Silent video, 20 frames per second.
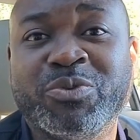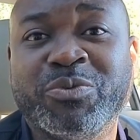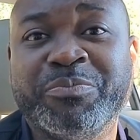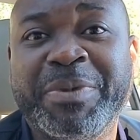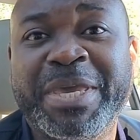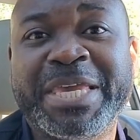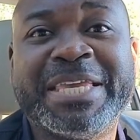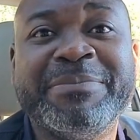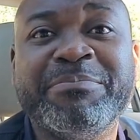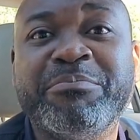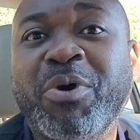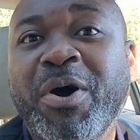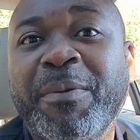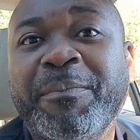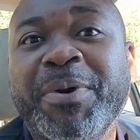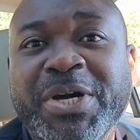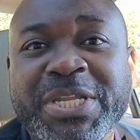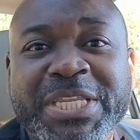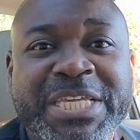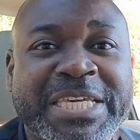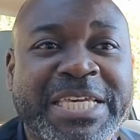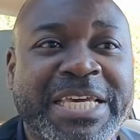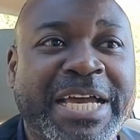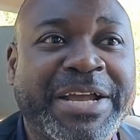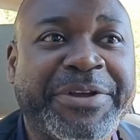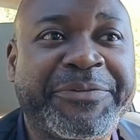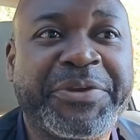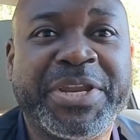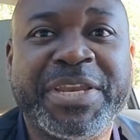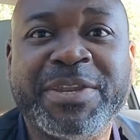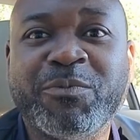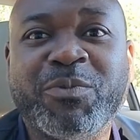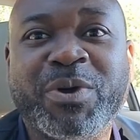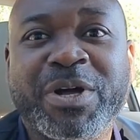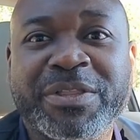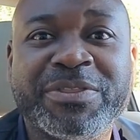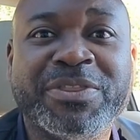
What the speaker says: making more money and creating wealth.